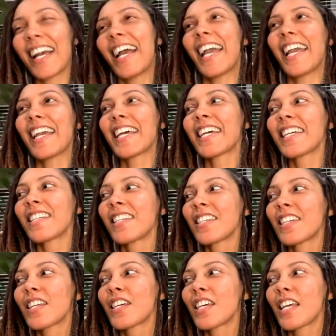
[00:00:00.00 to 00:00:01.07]
And
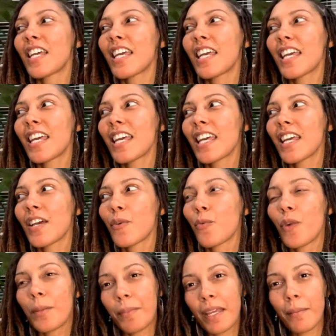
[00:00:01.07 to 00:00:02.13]

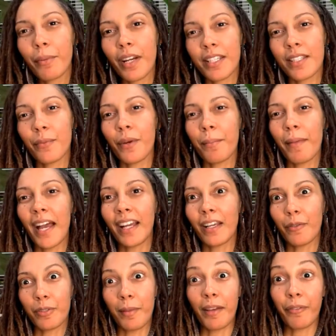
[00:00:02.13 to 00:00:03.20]
when me and Preston went back, it
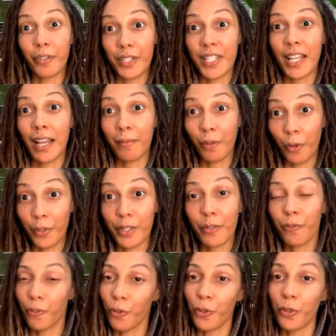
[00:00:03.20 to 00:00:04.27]
was my first time going to
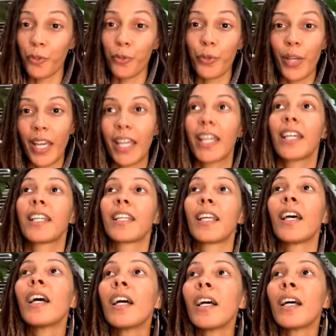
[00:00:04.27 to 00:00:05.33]
Fogo,
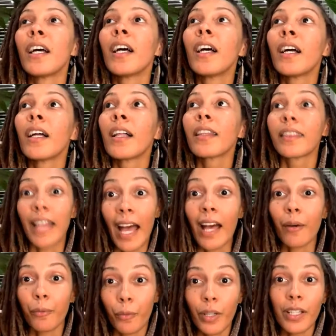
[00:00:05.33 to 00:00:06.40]
and
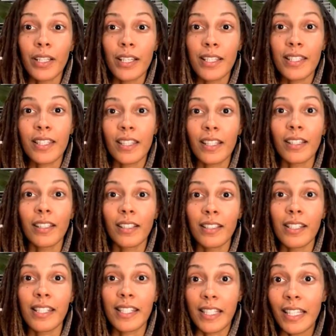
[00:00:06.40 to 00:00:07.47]
that was the
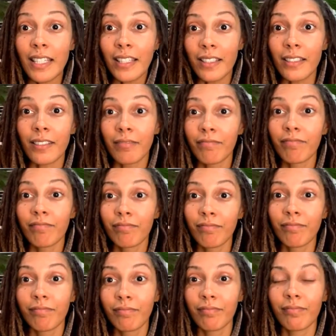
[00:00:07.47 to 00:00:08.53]
seed,
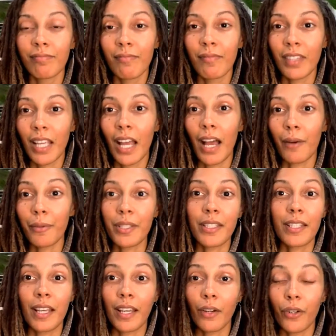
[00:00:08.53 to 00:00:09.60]
I would
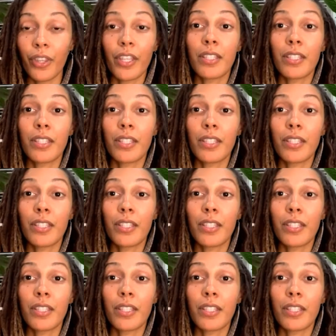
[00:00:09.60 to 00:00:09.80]
say, or the